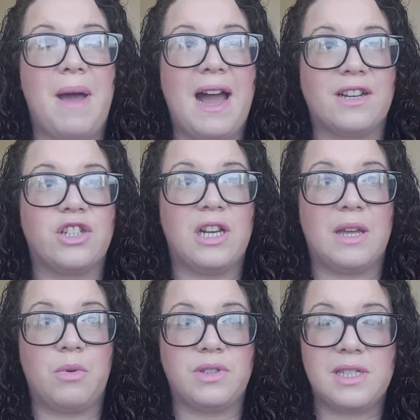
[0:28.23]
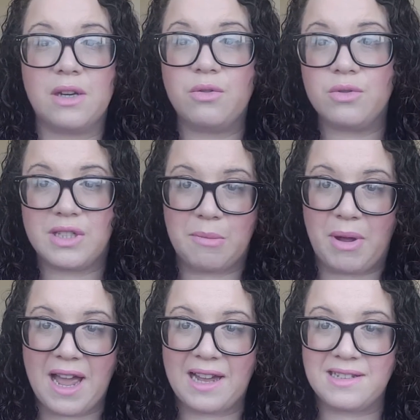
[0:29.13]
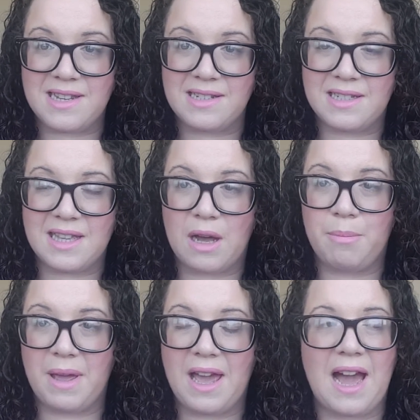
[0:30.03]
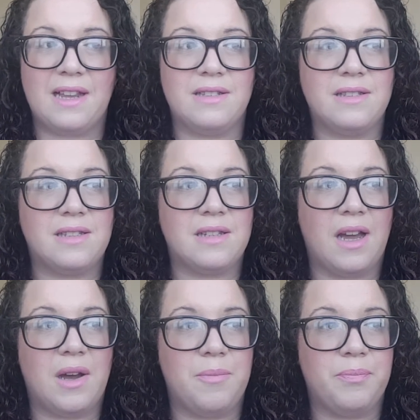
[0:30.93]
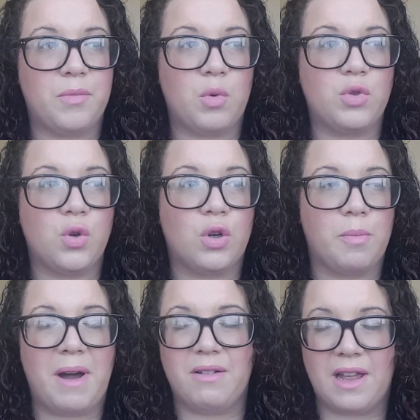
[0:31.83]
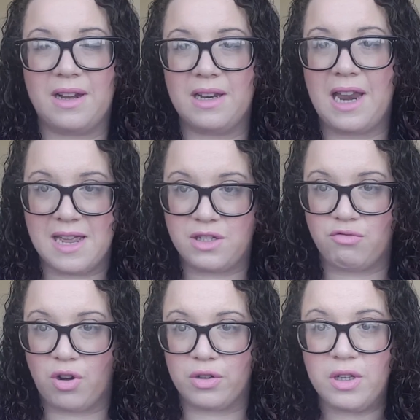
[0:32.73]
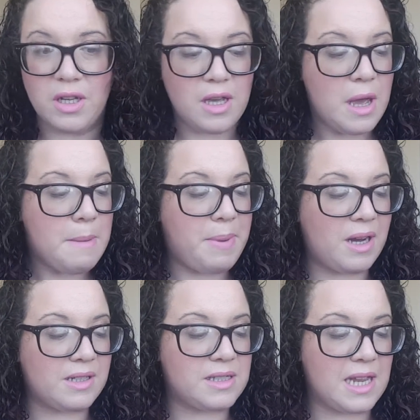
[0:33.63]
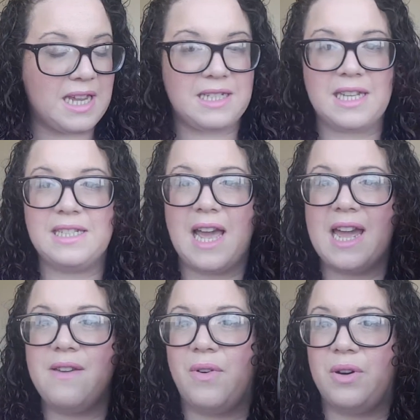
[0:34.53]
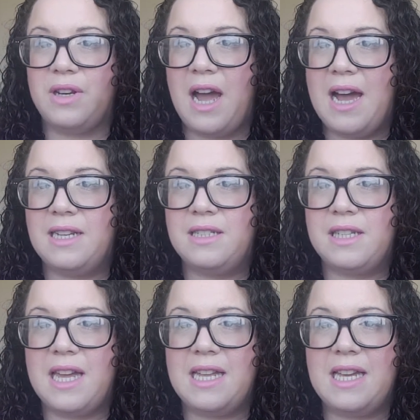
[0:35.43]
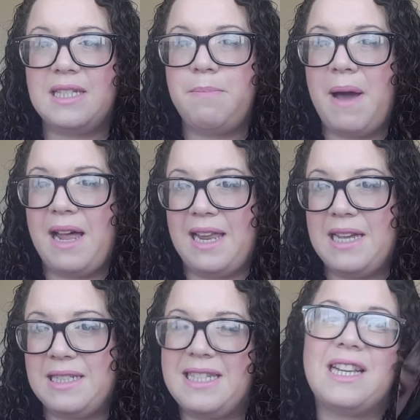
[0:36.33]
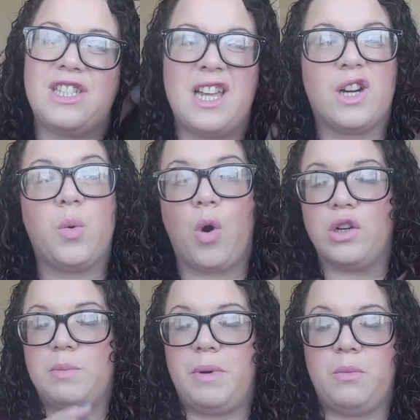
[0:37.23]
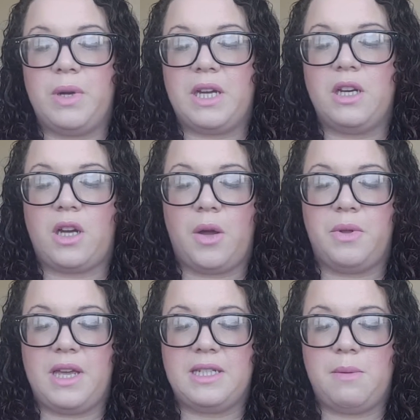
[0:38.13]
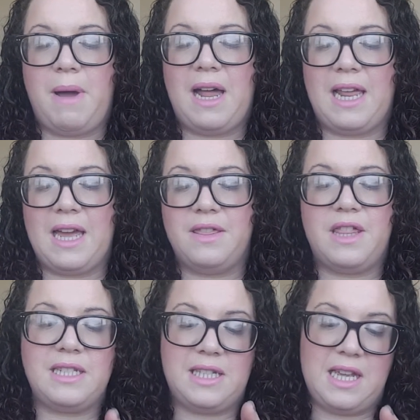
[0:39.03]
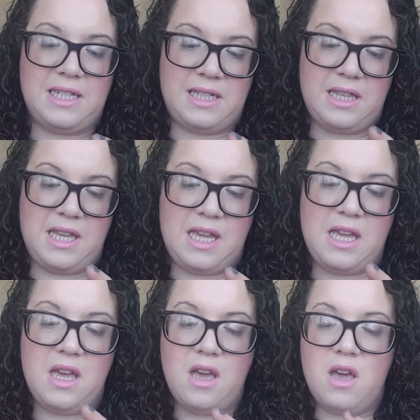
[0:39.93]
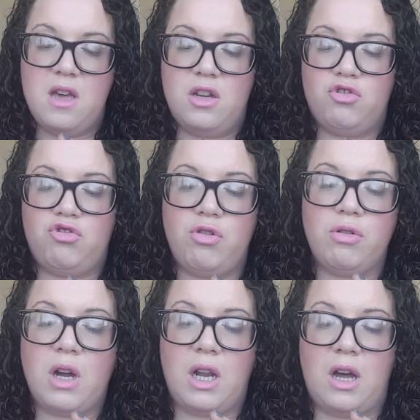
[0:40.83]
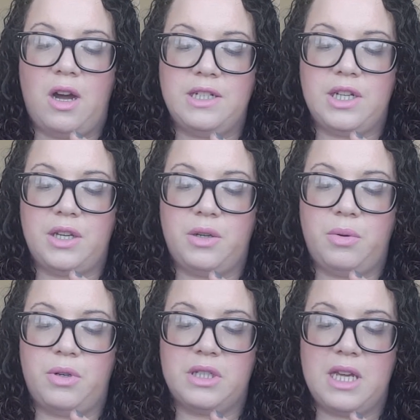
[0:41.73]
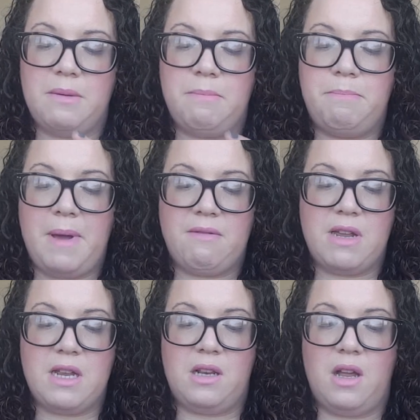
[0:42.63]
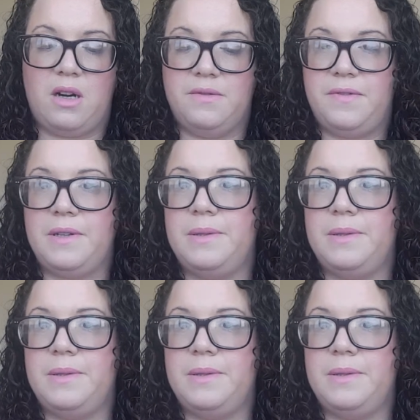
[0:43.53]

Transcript: actually still dip my hand into that a bit, and we'll talk about that later on. But it is Avon, and it is a palette. It's actually a quad, but we're going to go with it as a palette. And this is the True Colour Eyeshadow Quad in Berry Love.